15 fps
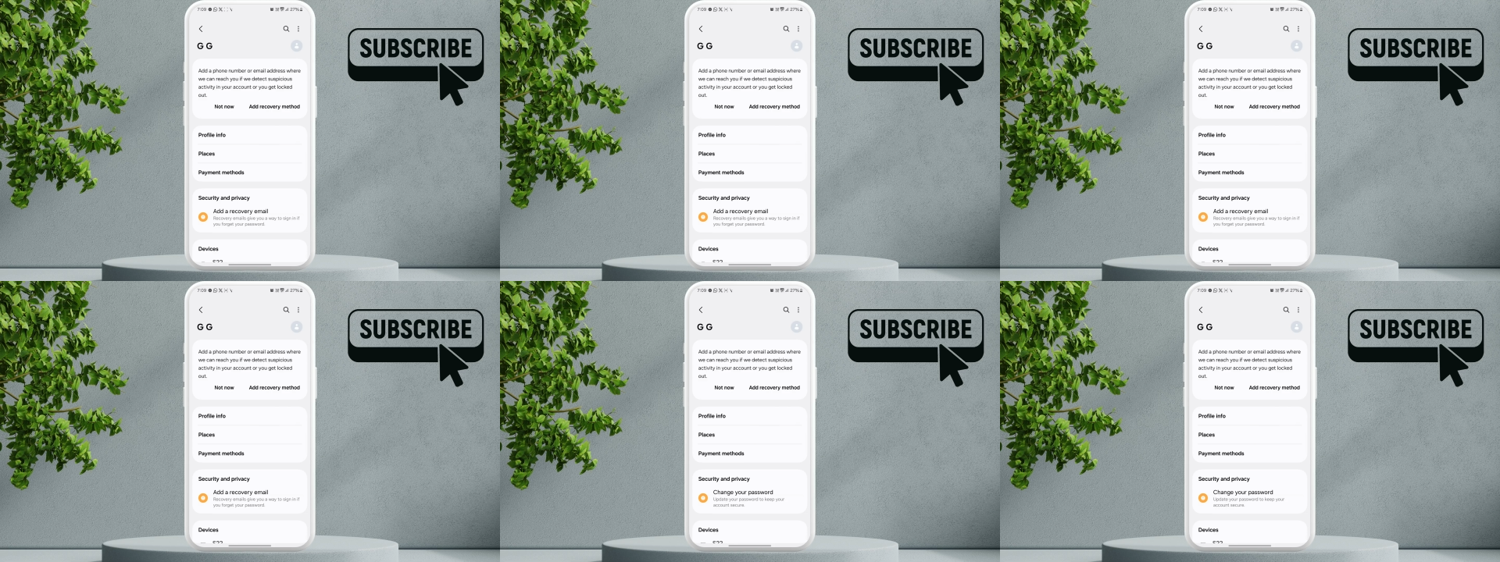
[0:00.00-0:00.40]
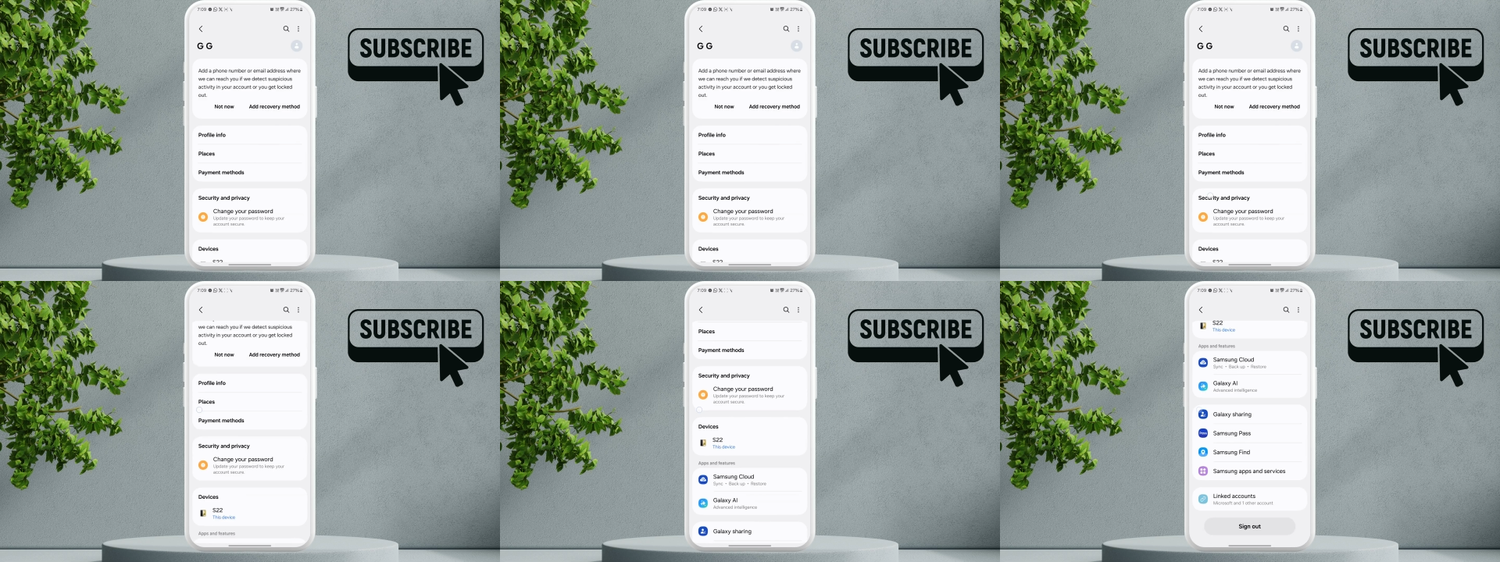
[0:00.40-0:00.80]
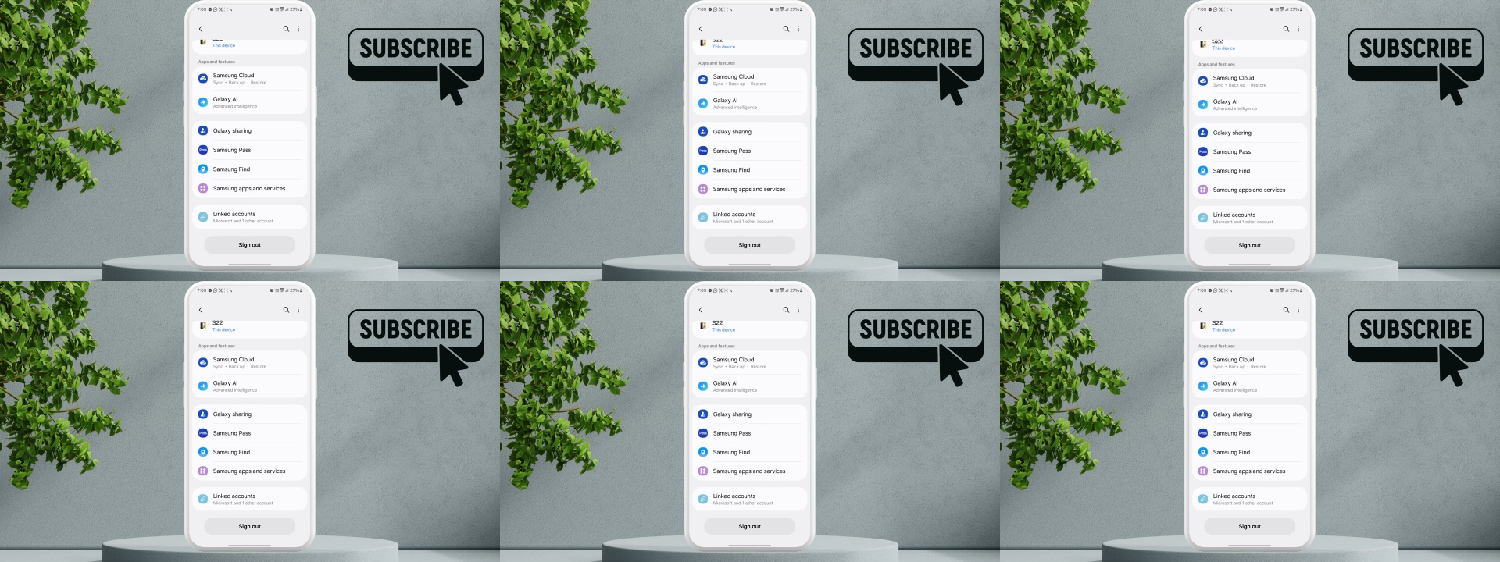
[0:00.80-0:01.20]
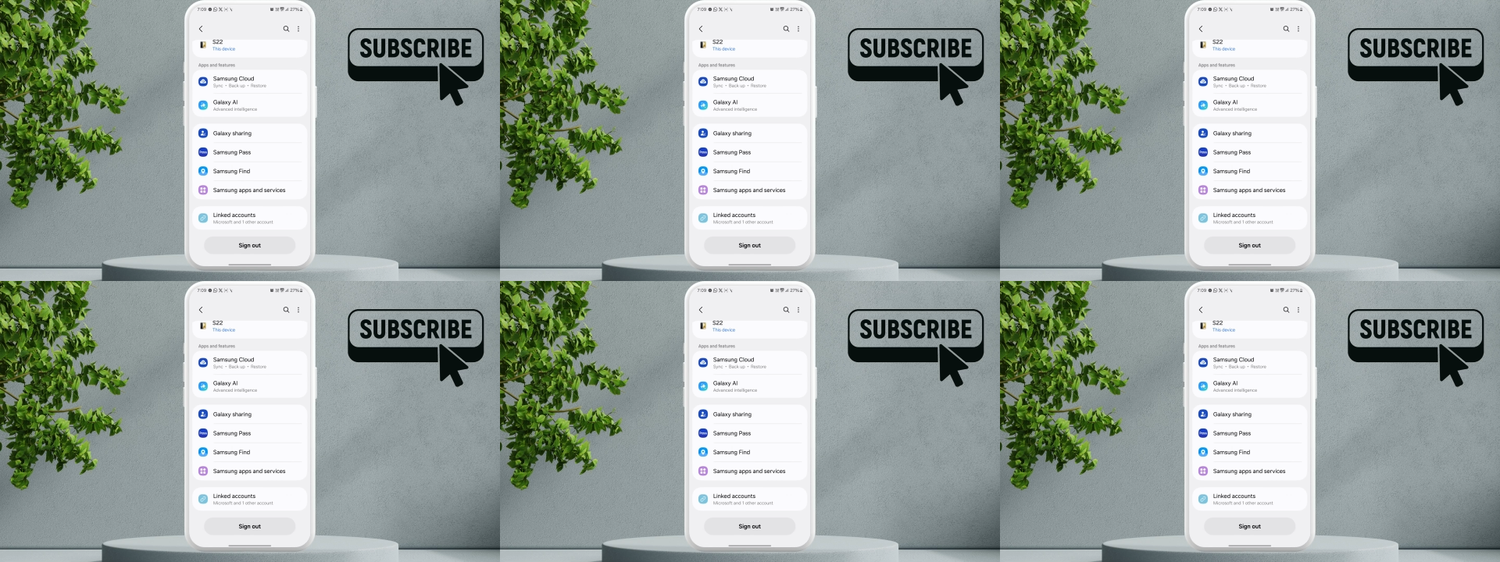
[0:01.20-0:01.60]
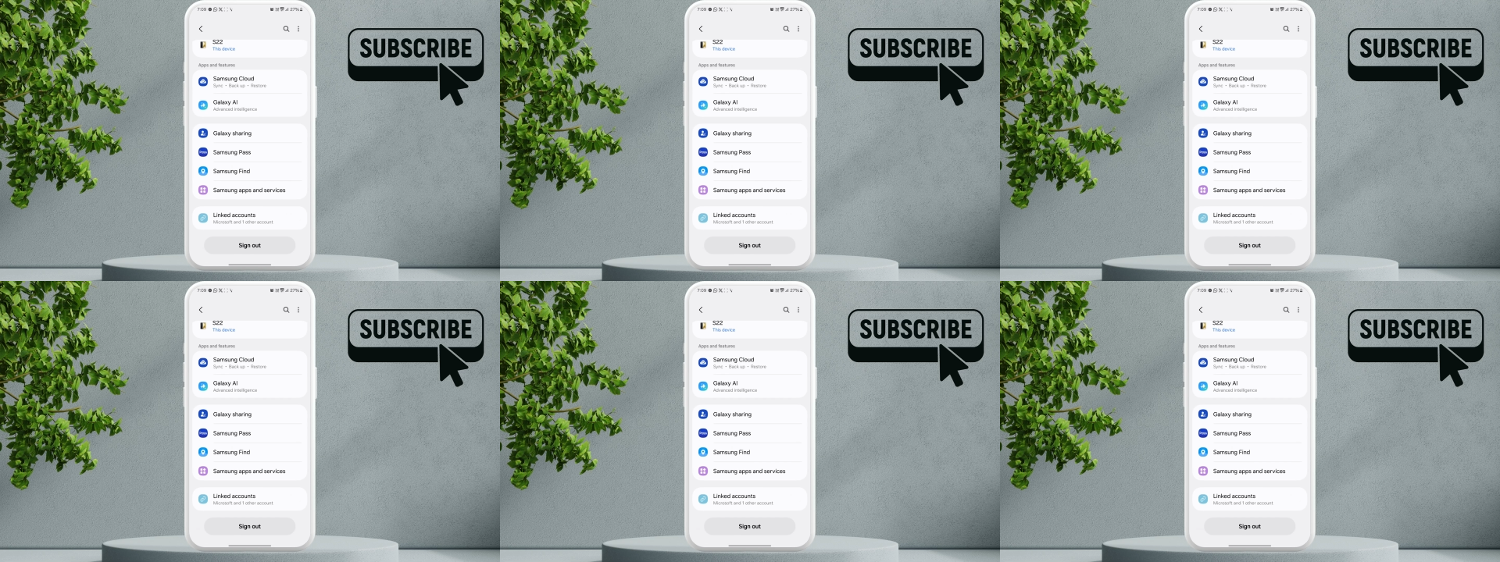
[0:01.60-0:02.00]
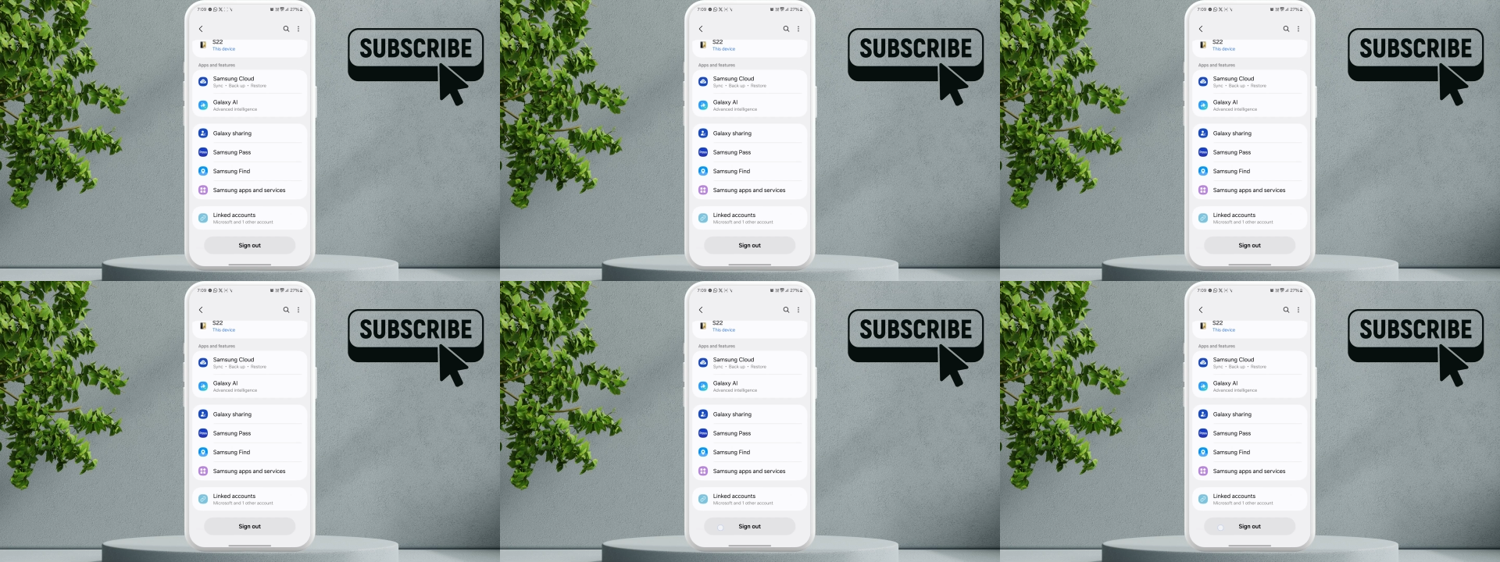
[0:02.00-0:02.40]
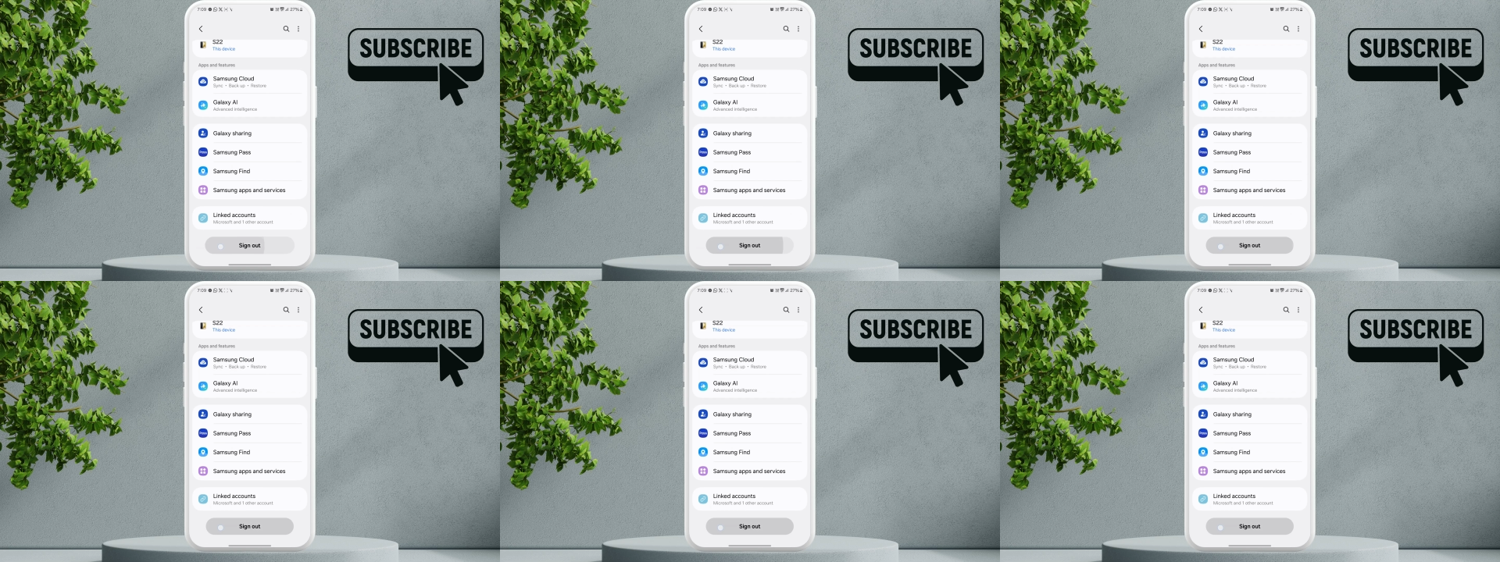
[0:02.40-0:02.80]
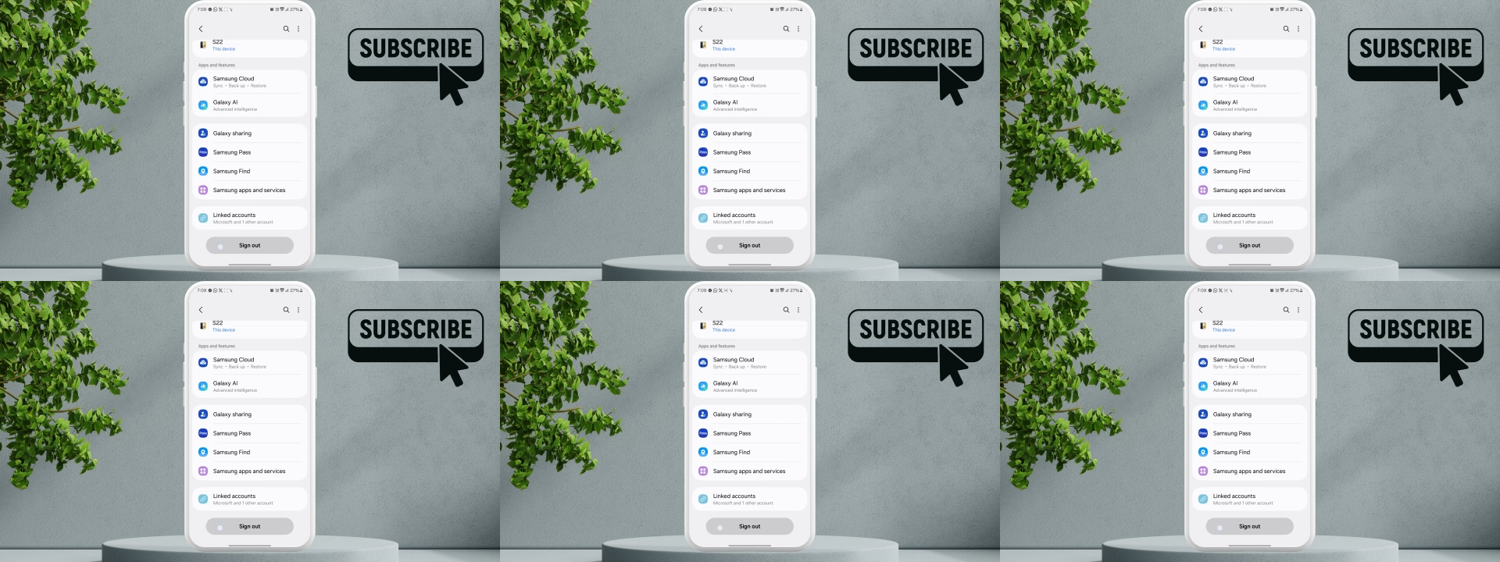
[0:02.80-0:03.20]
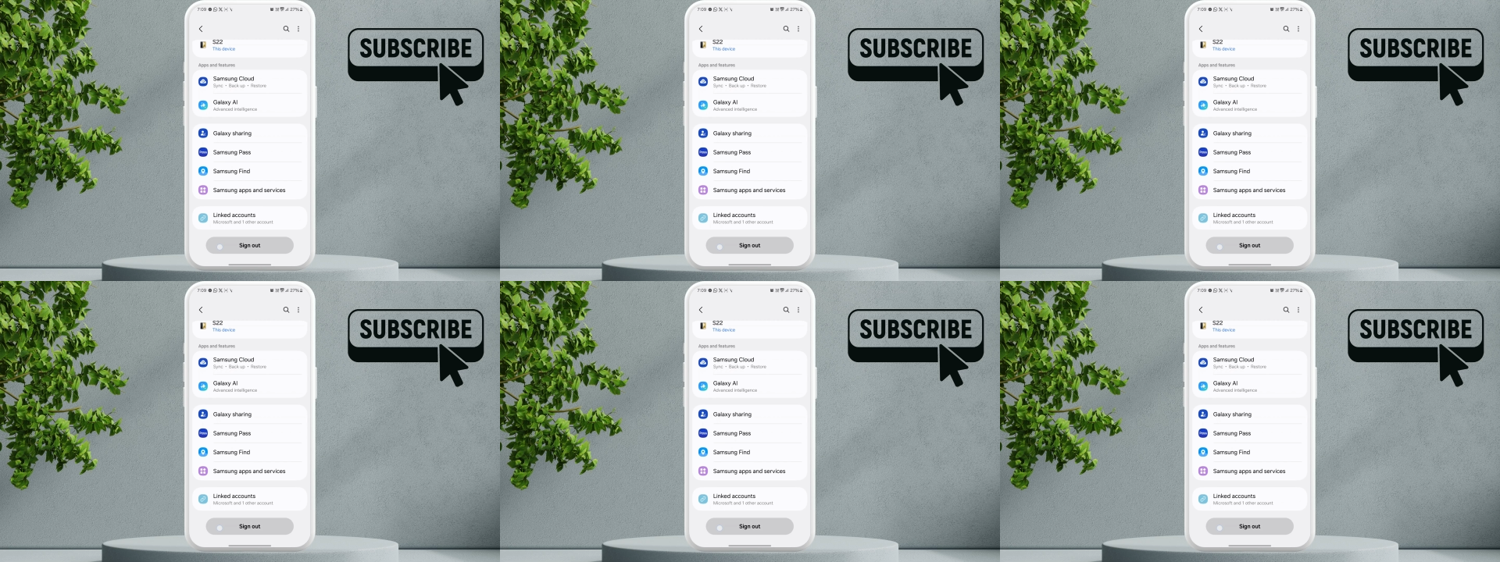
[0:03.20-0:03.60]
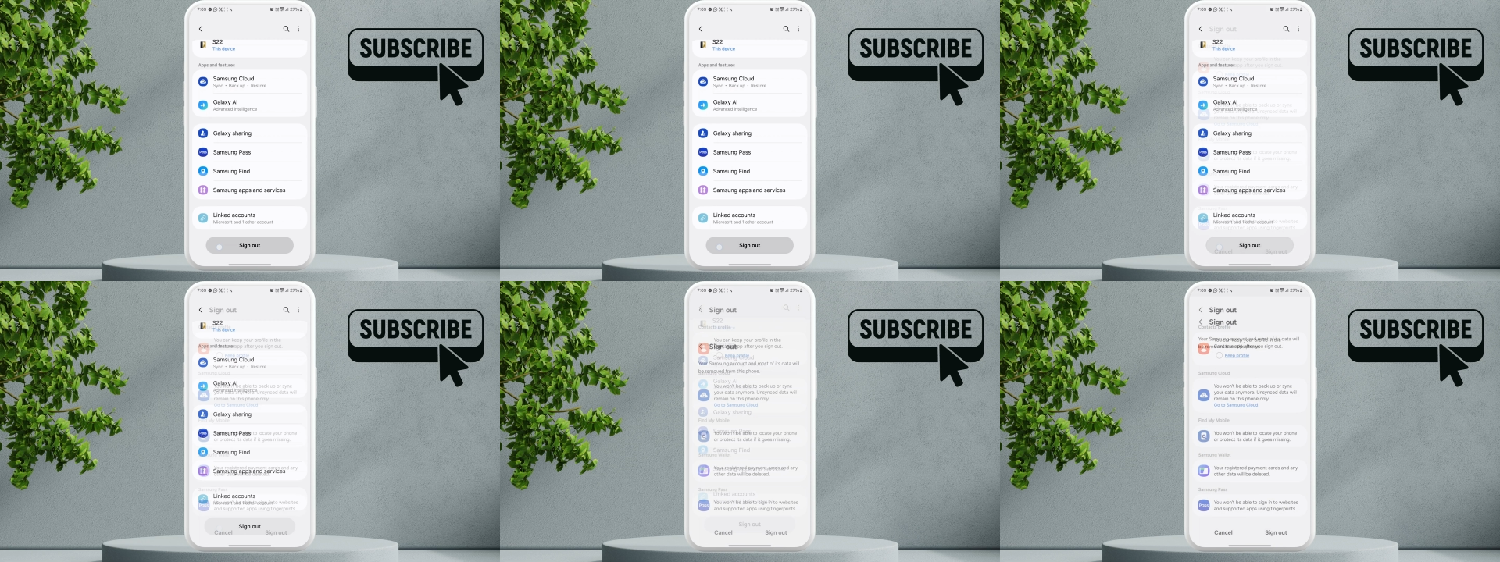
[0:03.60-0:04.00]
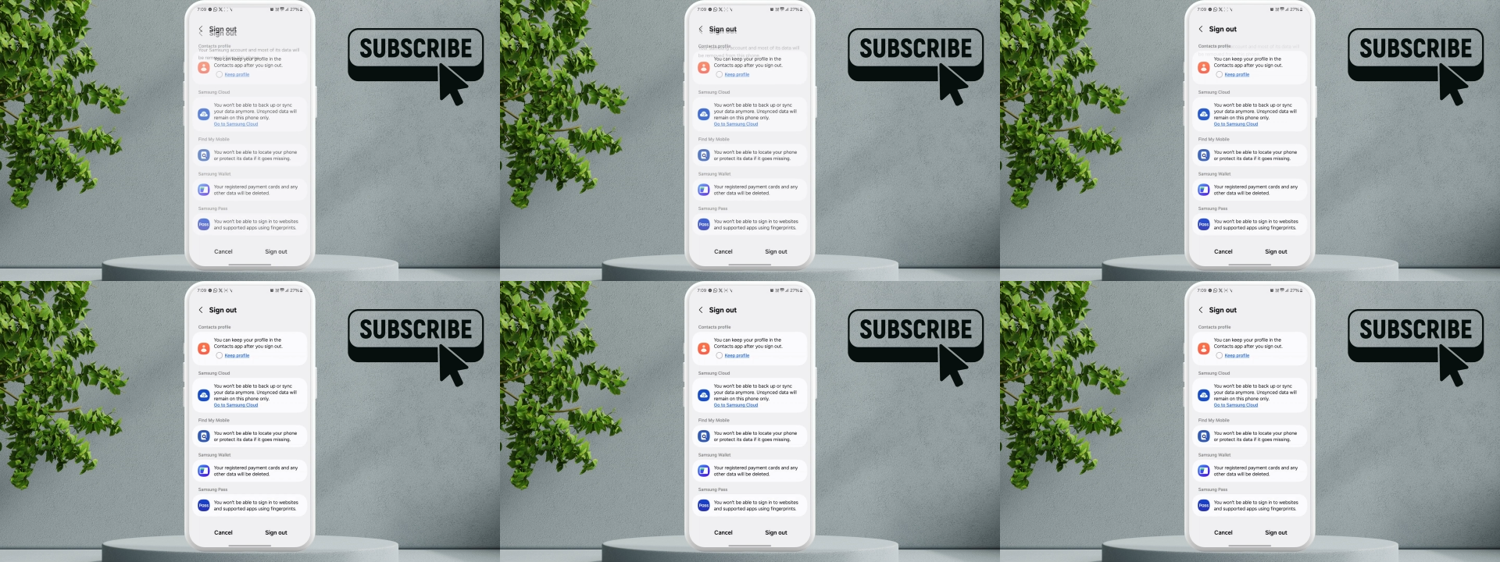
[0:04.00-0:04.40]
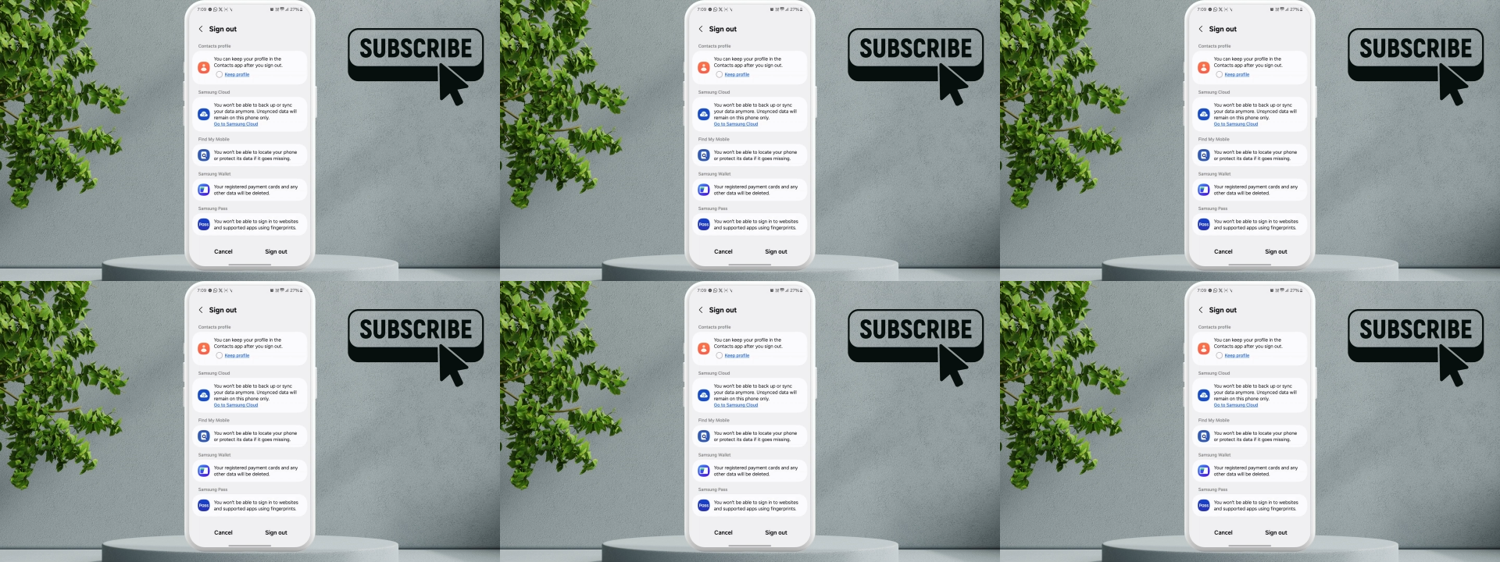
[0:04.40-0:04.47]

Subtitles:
No face is visible, so there are no lips to read.